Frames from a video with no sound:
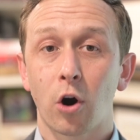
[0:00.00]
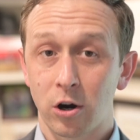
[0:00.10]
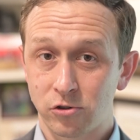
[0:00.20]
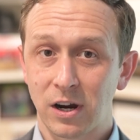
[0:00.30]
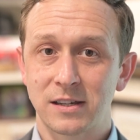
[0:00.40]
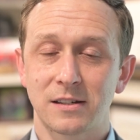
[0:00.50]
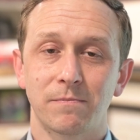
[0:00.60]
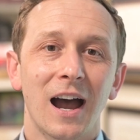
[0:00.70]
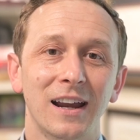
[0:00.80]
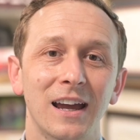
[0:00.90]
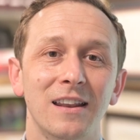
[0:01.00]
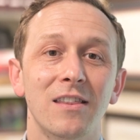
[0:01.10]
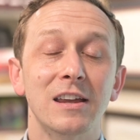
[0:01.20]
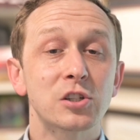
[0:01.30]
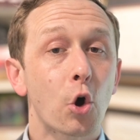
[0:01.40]
are addressed. Again,
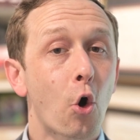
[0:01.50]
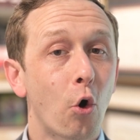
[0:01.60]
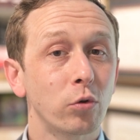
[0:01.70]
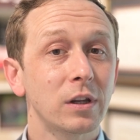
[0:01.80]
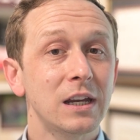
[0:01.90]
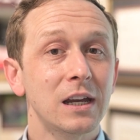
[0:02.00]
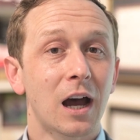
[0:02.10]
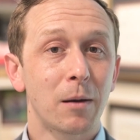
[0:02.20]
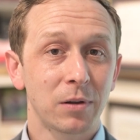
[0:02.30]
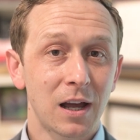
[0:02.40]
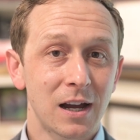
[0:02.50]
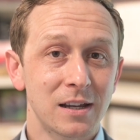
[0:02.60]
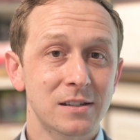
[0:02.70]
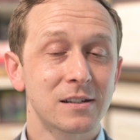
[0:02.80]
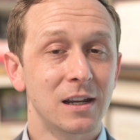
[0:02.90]
this only
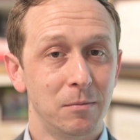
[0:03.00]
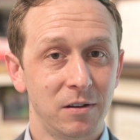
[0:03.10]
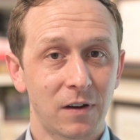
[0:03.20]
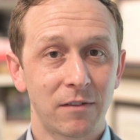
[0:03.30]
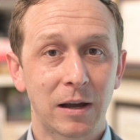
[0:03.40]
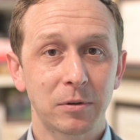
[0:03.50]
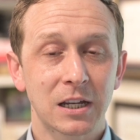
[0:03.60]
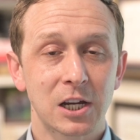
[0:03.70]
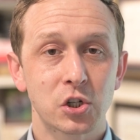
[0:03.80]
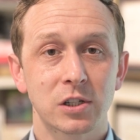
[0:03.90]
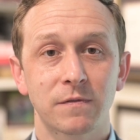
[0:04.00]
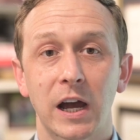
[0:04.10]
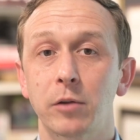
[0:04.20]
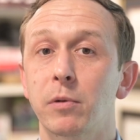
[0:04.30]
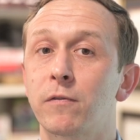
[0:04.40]
applies to EB5 applications
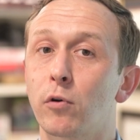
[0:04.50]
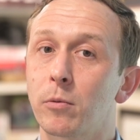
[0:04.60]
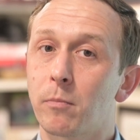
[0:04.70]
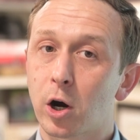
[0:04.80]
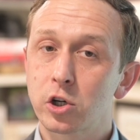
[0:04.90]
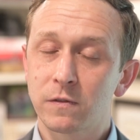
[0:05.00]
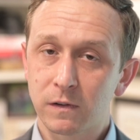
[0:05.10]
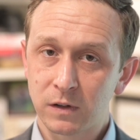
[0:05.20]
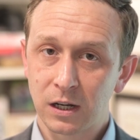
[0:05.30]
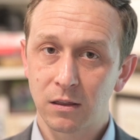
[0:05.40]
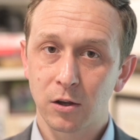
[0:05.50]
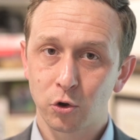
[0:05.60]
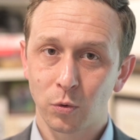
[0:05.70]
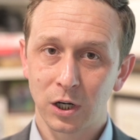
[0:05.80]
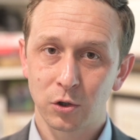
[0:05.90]
filed before March 15th,
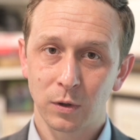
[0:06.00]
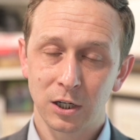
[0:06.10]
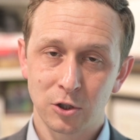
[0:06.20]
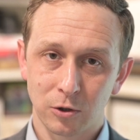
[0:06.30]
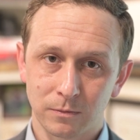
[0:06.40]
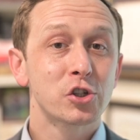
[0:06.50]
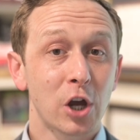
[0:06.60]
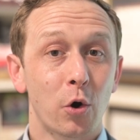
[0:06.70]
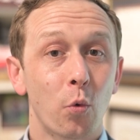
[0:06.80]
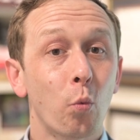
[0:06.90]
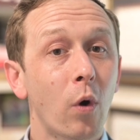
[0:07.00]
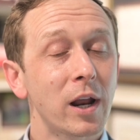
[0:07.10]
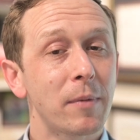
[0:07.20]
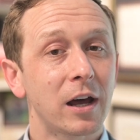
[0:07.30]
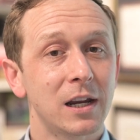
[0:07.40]
2022. So
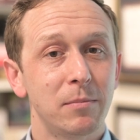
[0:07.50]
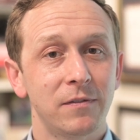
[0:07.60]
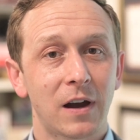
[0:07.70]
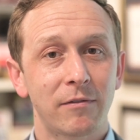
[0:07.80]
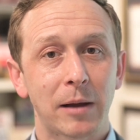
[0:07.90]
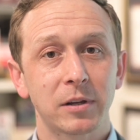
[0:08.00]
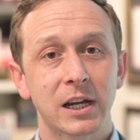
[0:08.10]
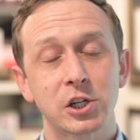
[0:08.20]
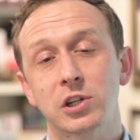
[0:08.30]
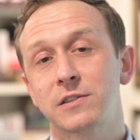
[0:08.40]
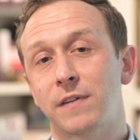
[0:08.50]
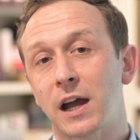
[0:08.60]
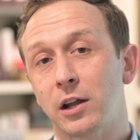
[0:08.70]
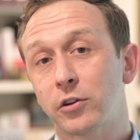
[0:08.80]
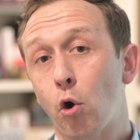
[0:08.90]
what about EB5 applications
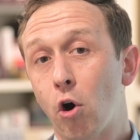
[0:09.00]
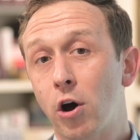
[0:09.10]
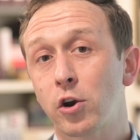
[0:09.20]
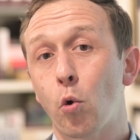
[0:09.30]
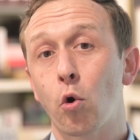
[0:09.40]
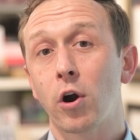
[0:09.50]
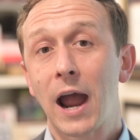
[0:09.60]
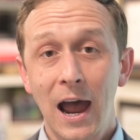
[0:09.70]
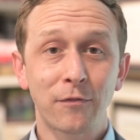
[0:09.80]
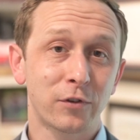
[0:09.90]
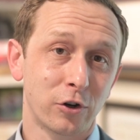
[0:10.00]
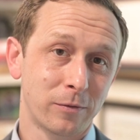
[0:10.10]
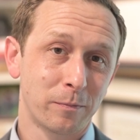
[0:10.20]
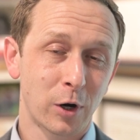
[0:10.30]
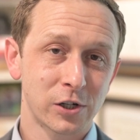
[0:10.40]
filed on or
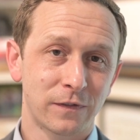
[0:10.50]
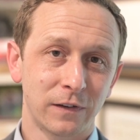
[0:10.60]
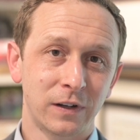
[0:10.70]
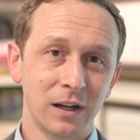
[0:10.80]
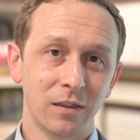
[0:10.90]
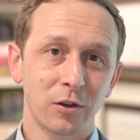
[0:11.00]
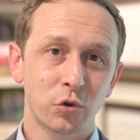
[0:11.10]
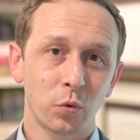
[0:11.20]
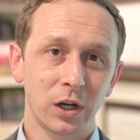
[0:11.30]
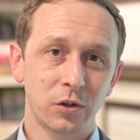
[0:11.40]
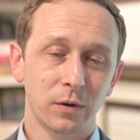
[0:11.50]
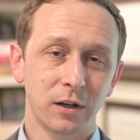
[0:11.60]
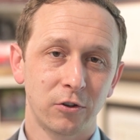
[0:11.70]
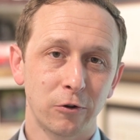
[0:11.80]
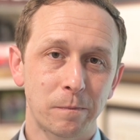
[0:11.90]
after March 15th,
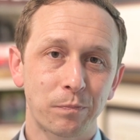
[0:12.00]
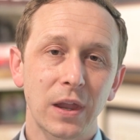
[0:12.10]
2022?